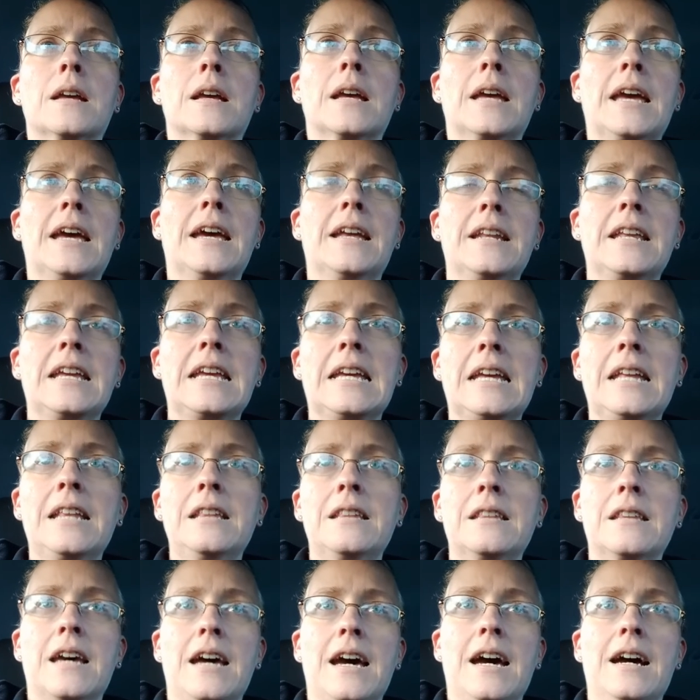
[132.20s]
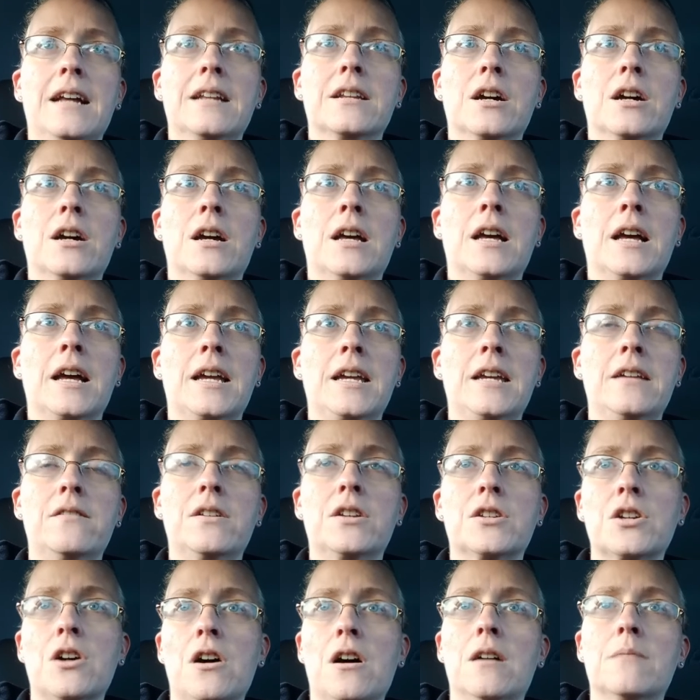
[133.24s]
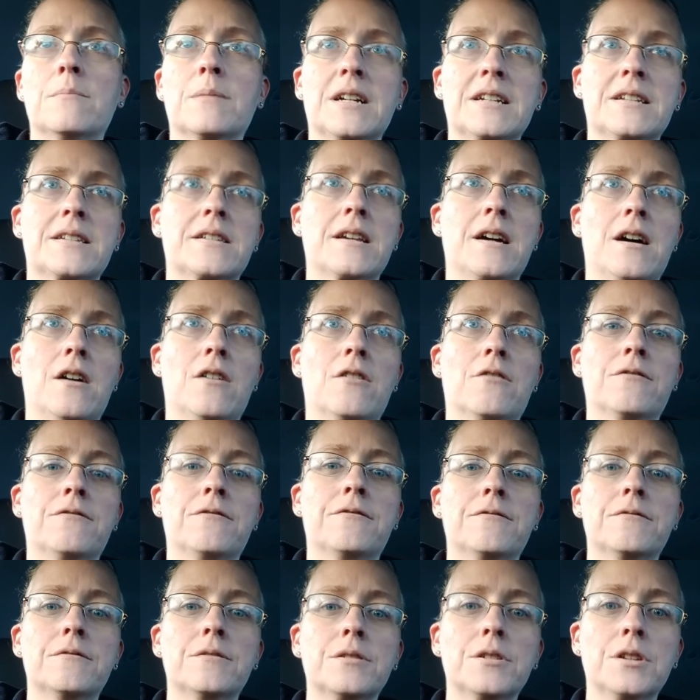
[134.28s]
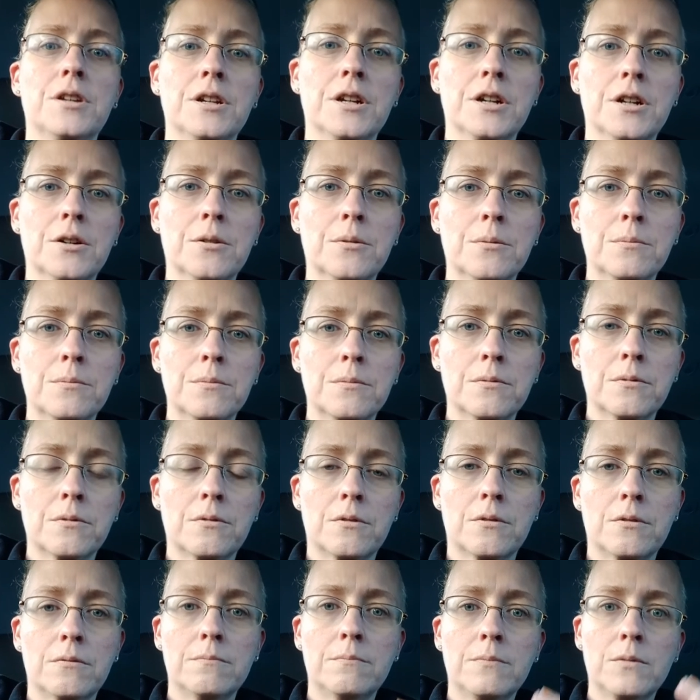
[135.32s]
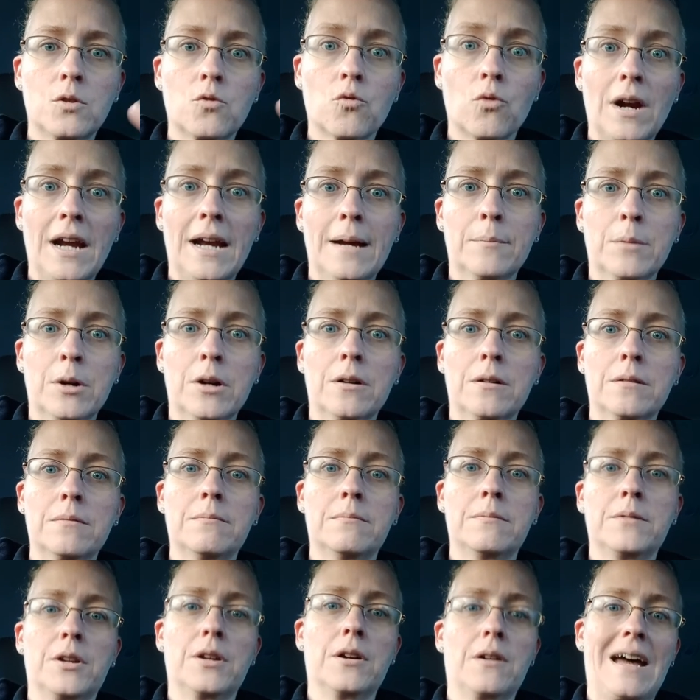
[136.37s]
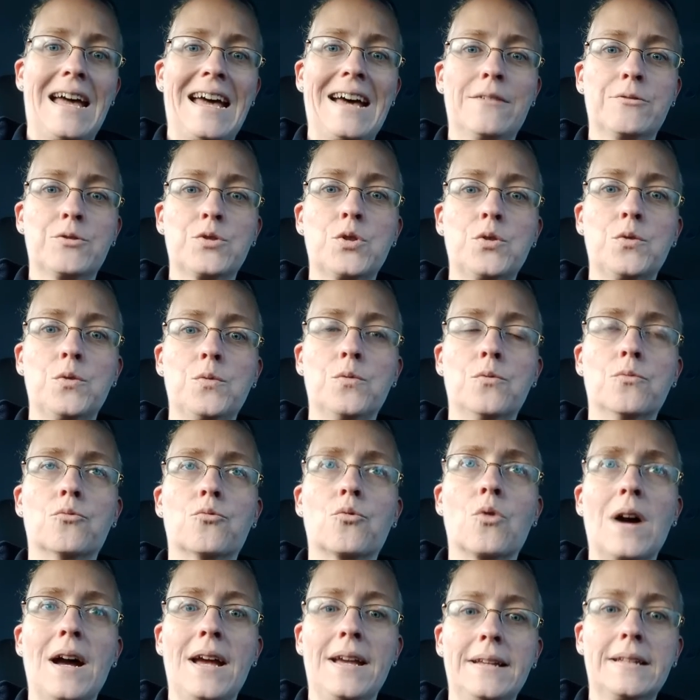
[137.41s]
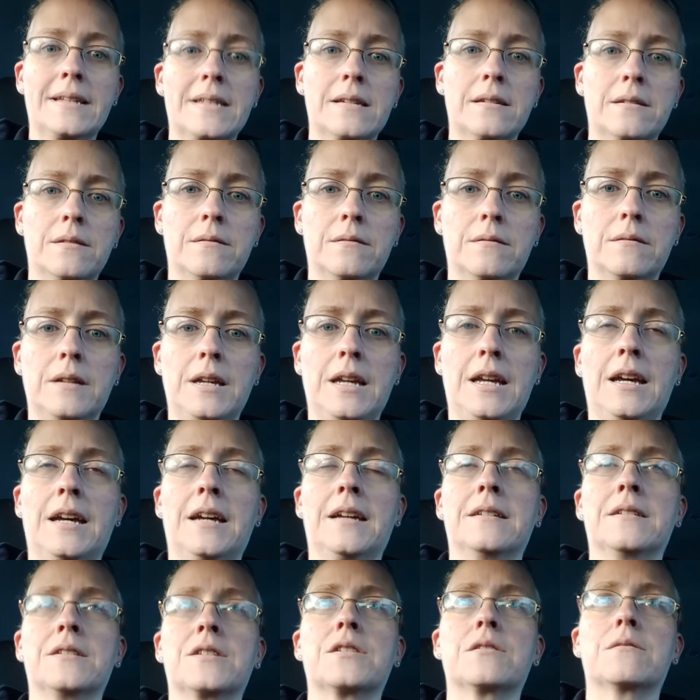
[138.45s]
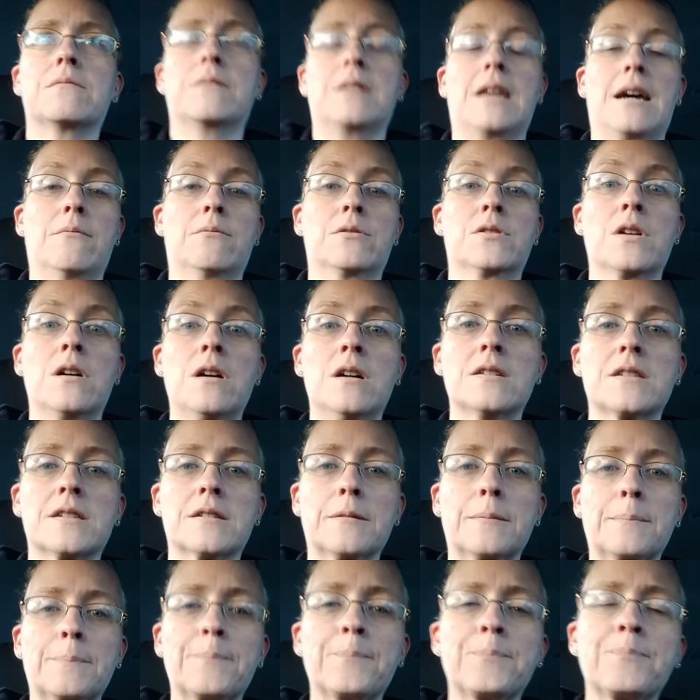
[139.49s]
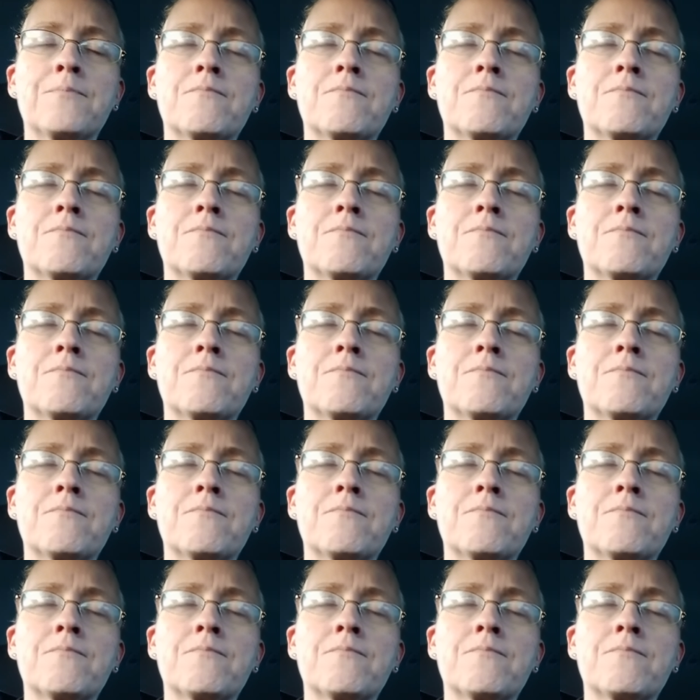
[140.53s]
And in that, I even taught myself, you know, grammar, you know, how to write, and that was awesome.